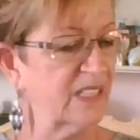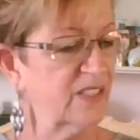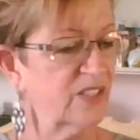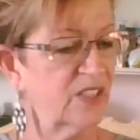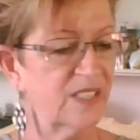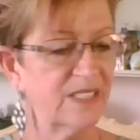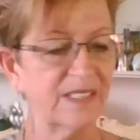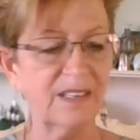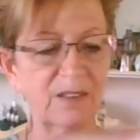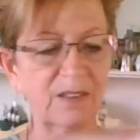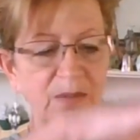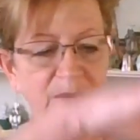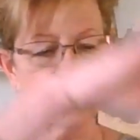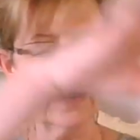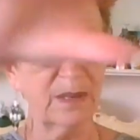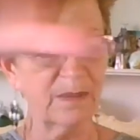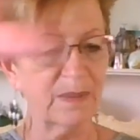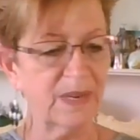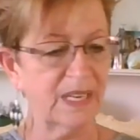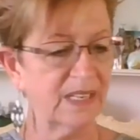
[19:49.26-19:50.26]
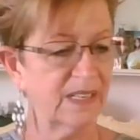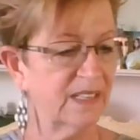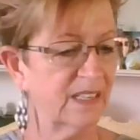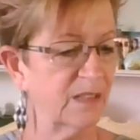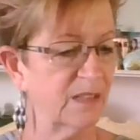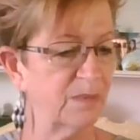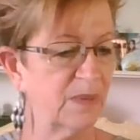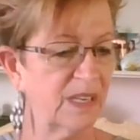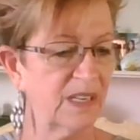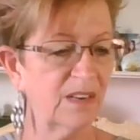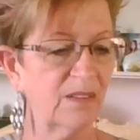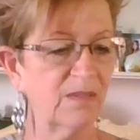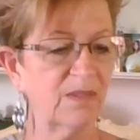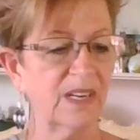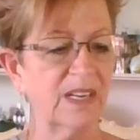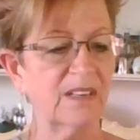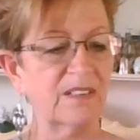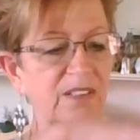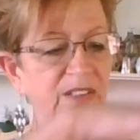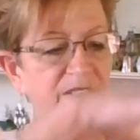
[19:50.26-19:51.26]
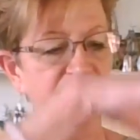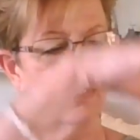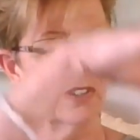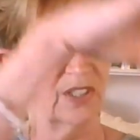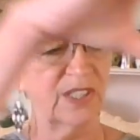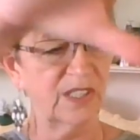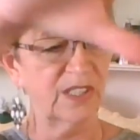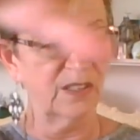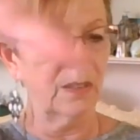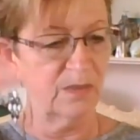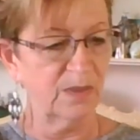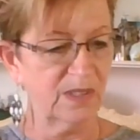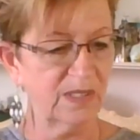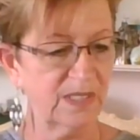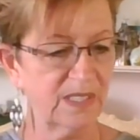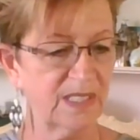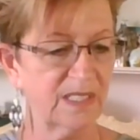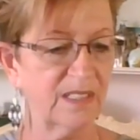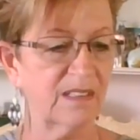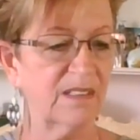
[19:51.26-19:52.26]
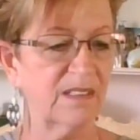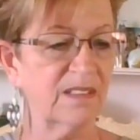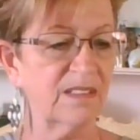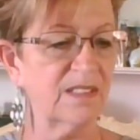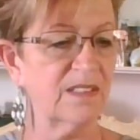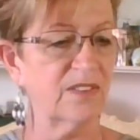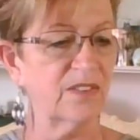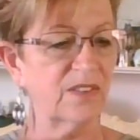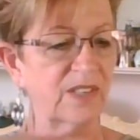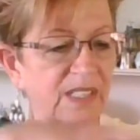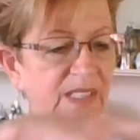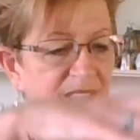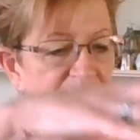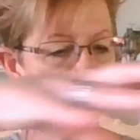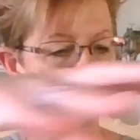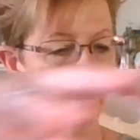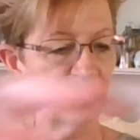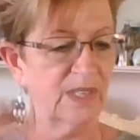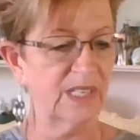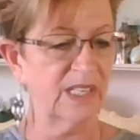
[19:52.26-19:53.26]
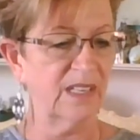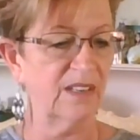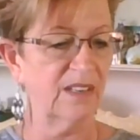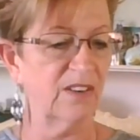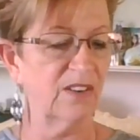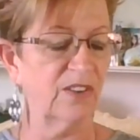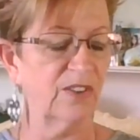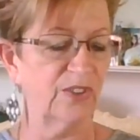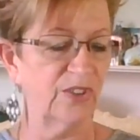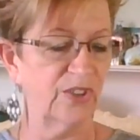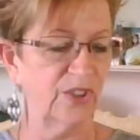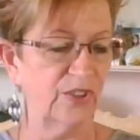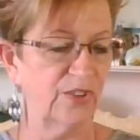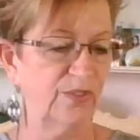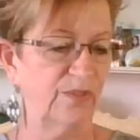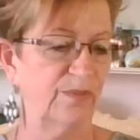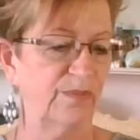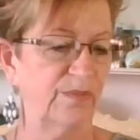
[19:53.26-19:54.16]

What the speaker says: she's not worried about anybody around you. She wants to concentrate this reading on you.